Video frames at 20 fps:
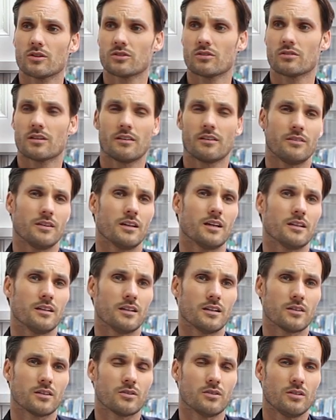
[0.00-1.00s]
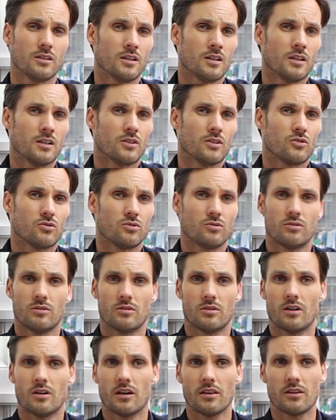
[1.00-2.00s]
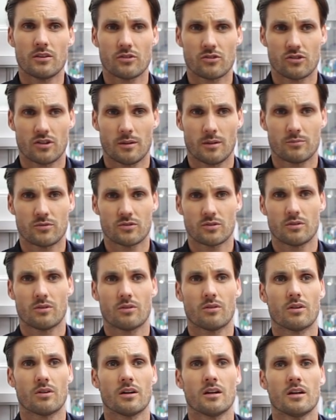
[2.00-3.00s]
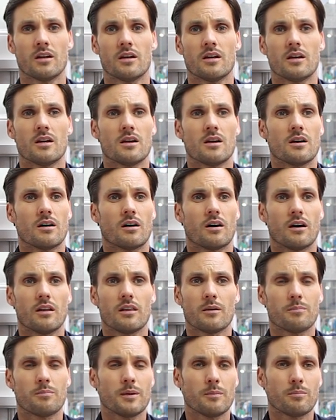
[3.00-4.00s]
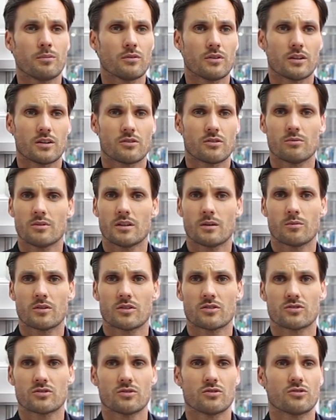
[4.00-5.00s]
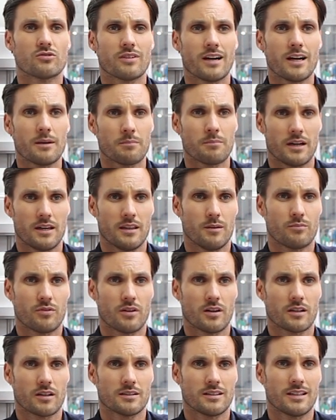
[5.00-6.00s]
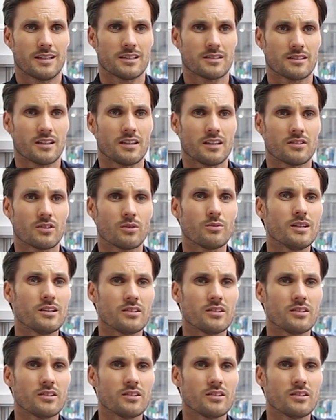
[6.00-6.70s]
also give the idea to other shops or other people that wants to try and buy the product that it's not so